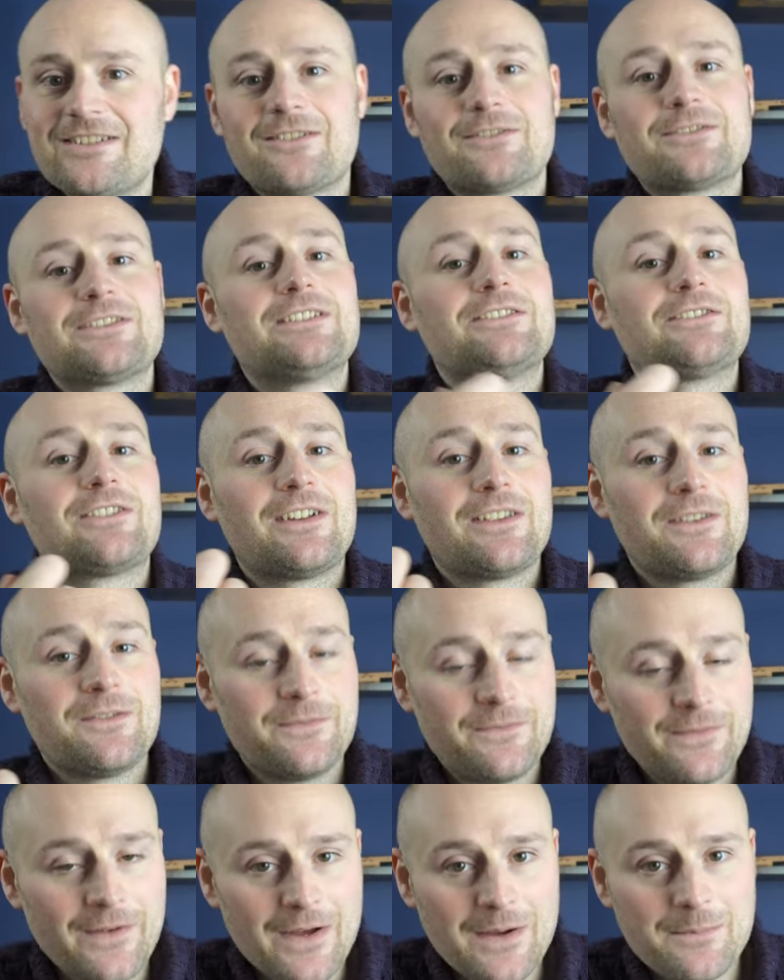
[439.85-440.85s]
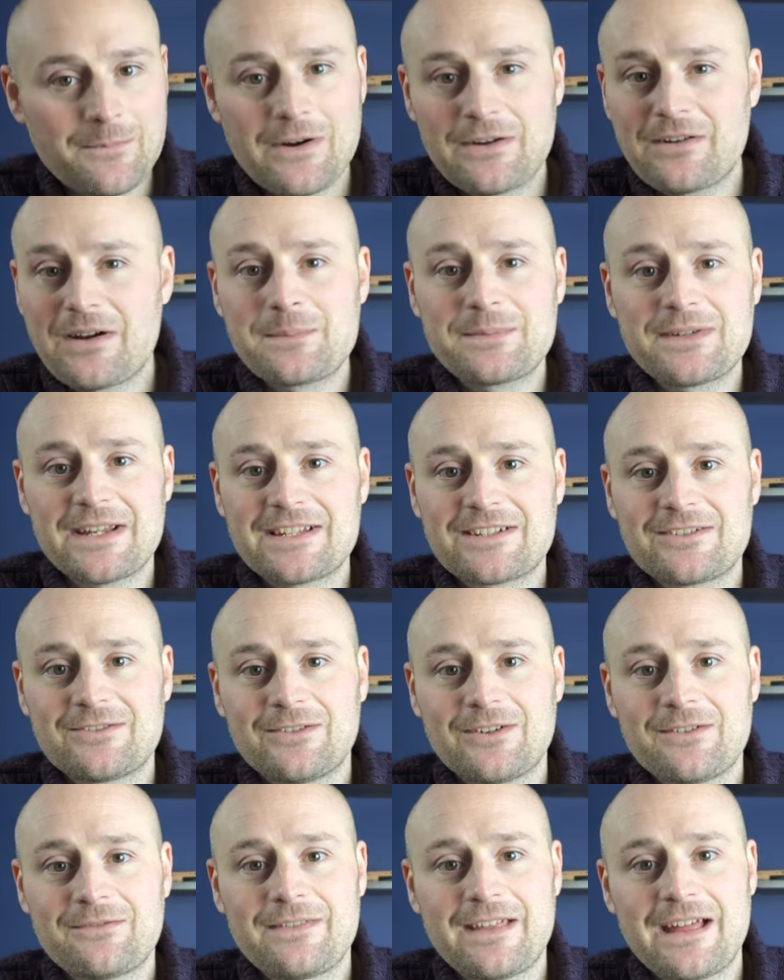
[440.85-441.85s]
obviously tried the firmware updates and
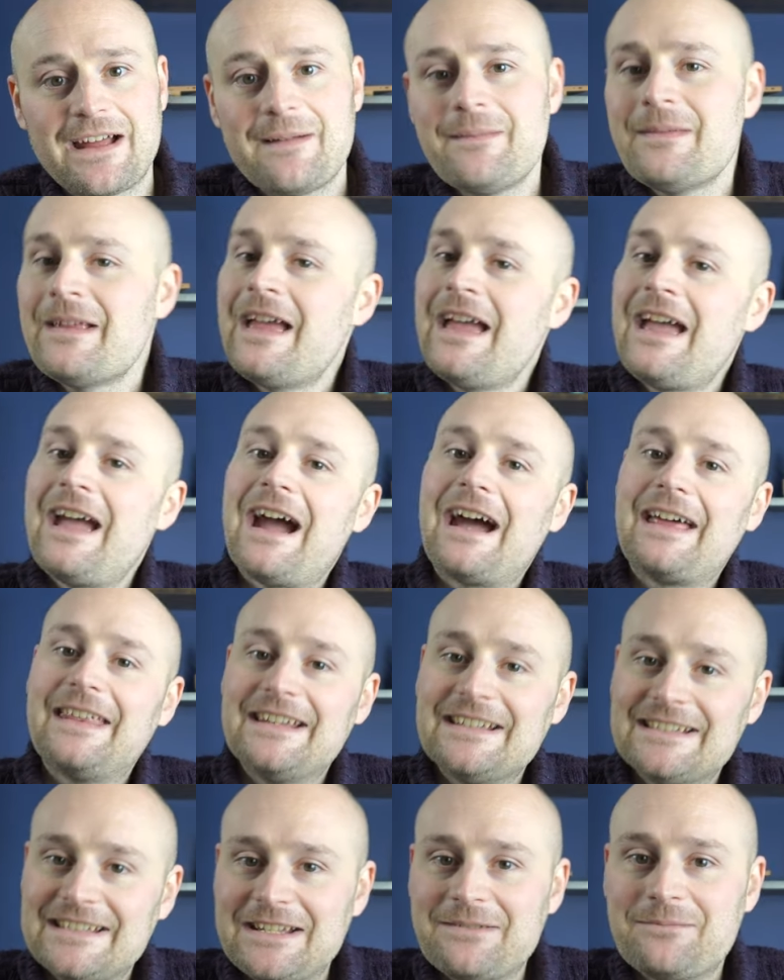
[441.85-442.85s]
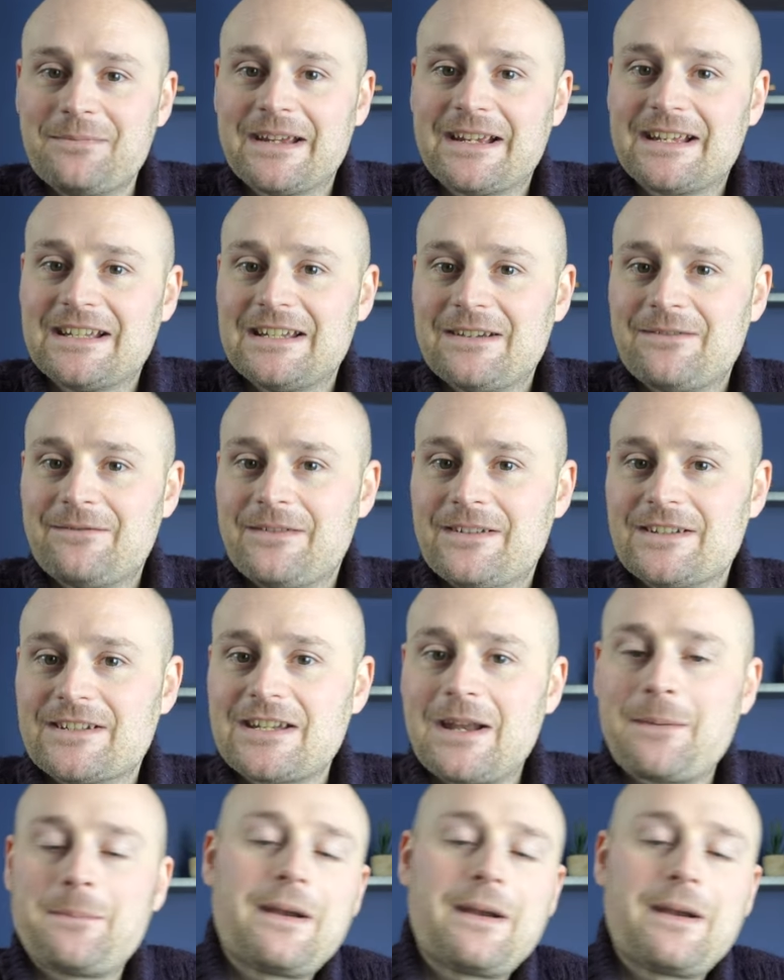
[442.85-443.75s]
all of that, and it didn't make a difference.